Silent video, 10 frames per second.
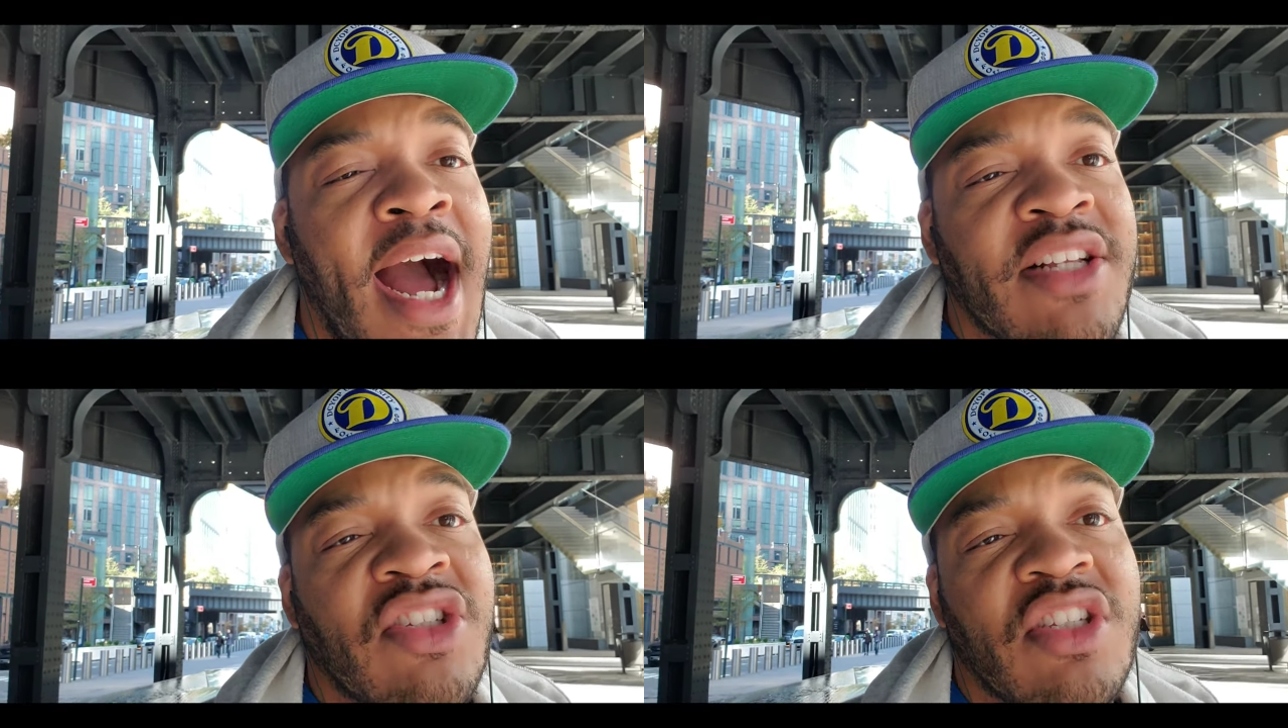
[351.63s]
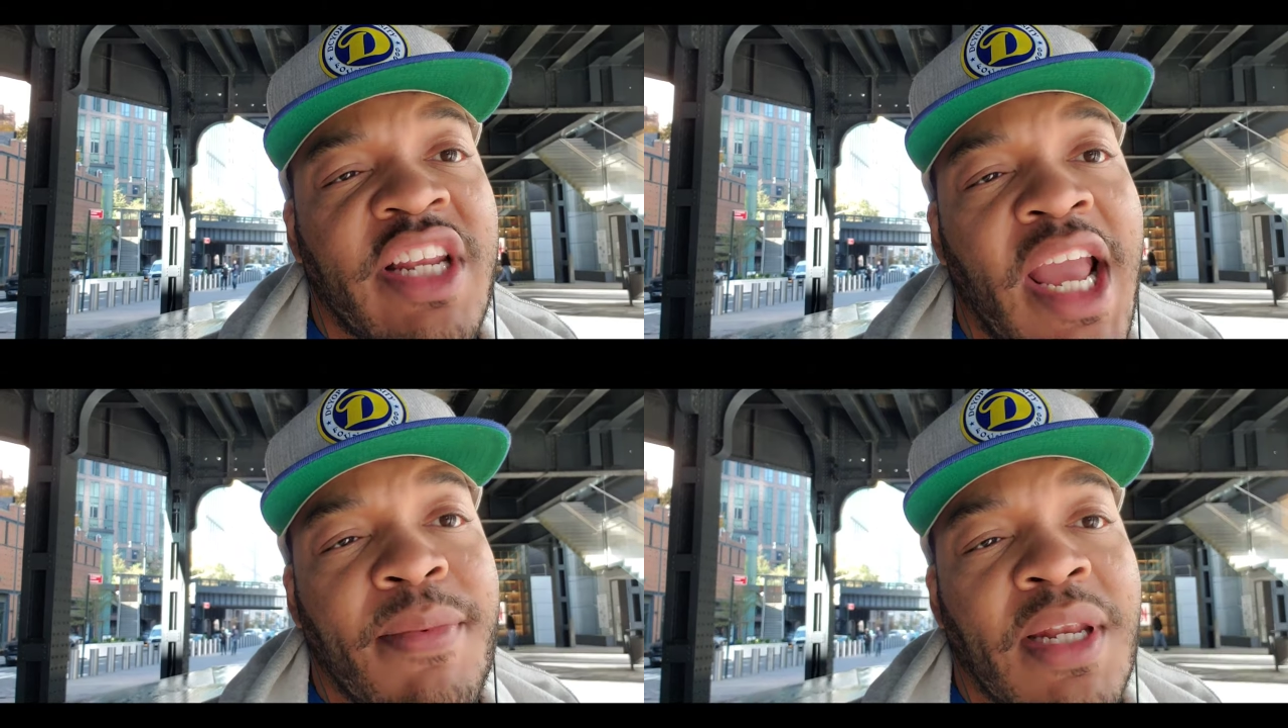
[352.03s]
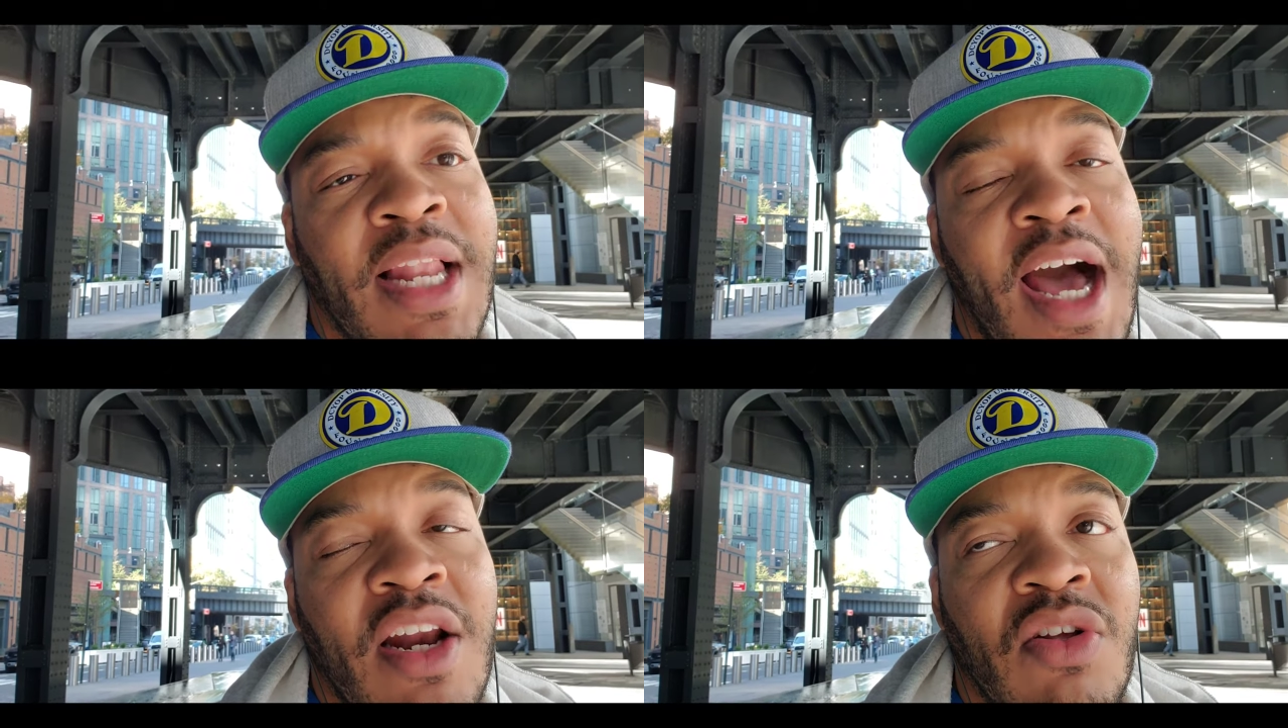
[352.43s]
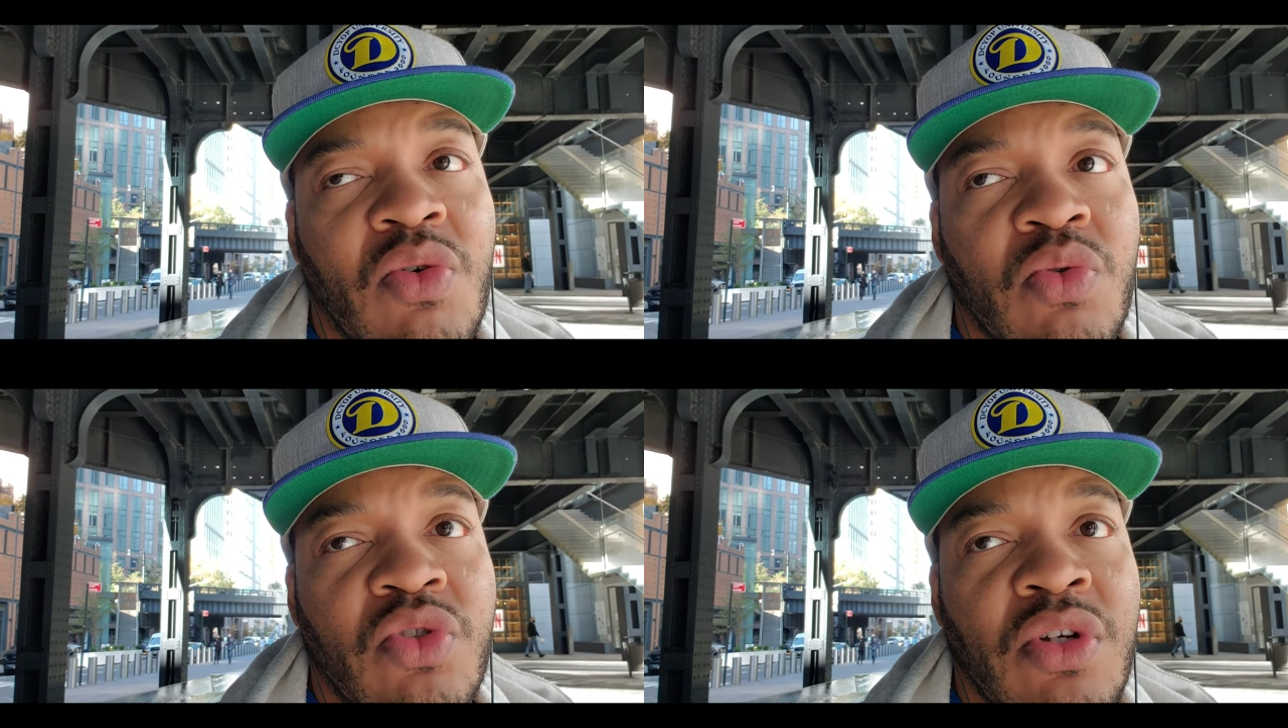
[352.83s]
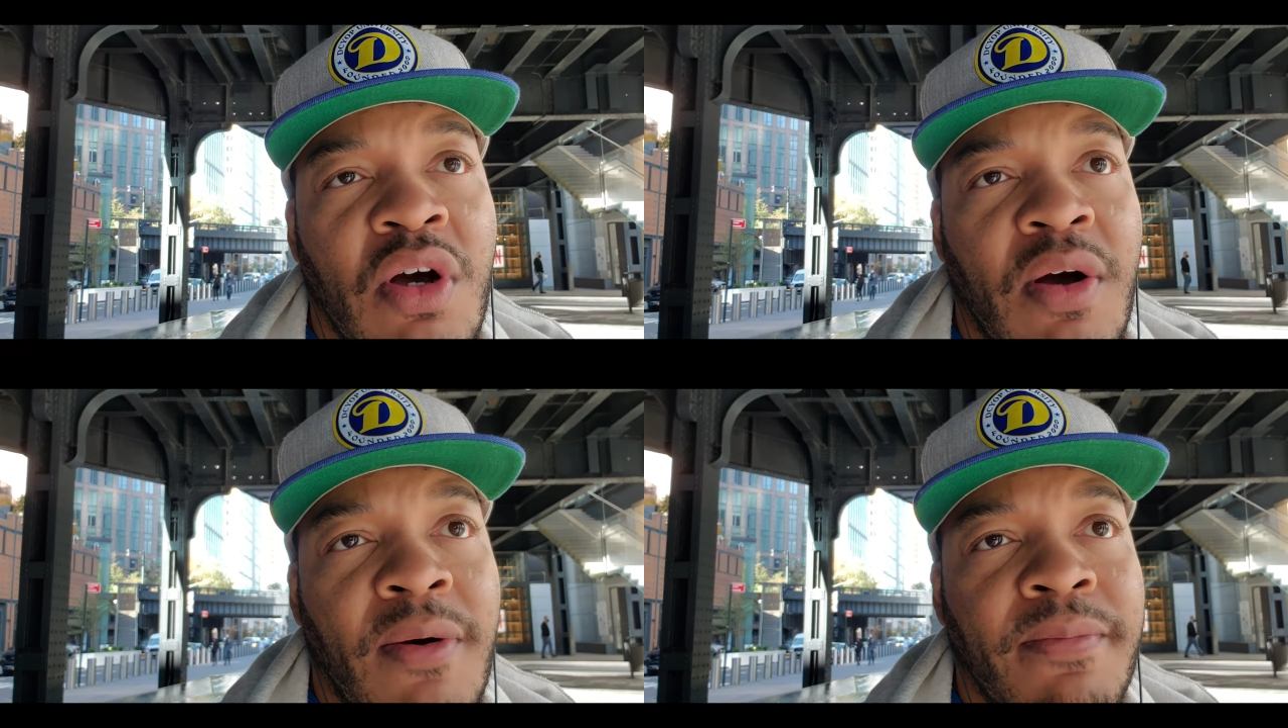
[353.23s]
I just named a lot of those
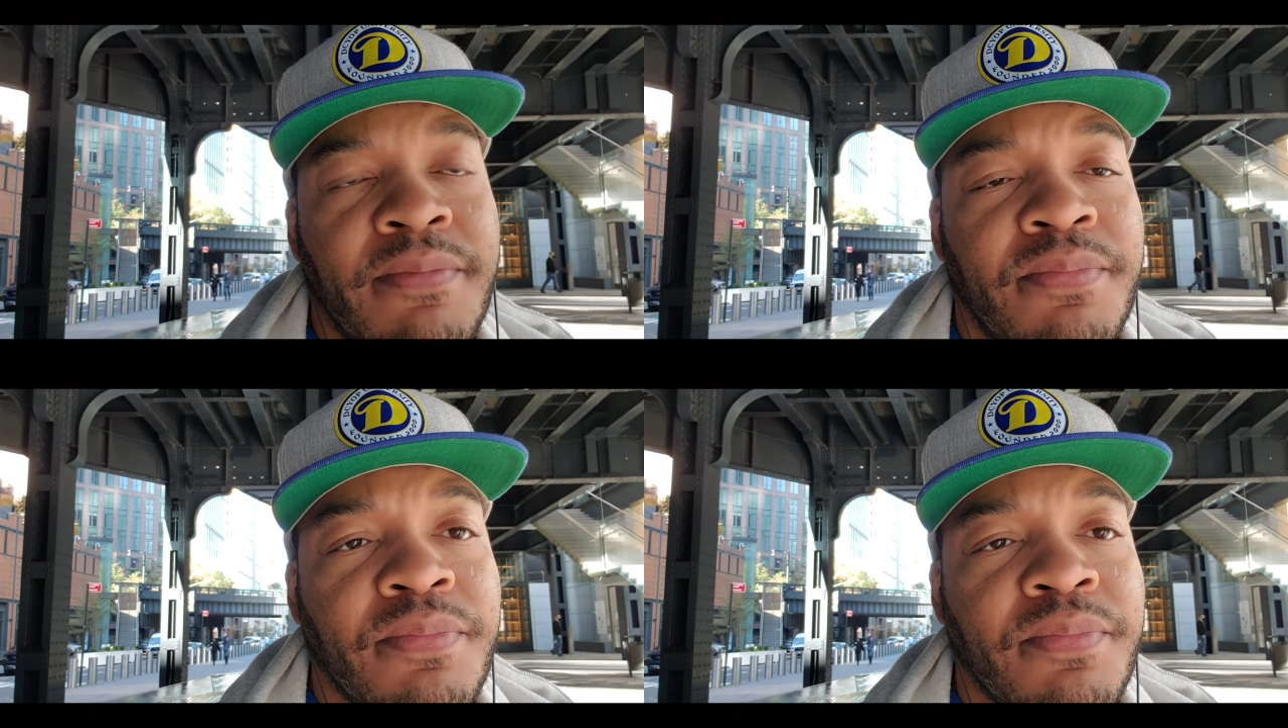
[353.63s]
um,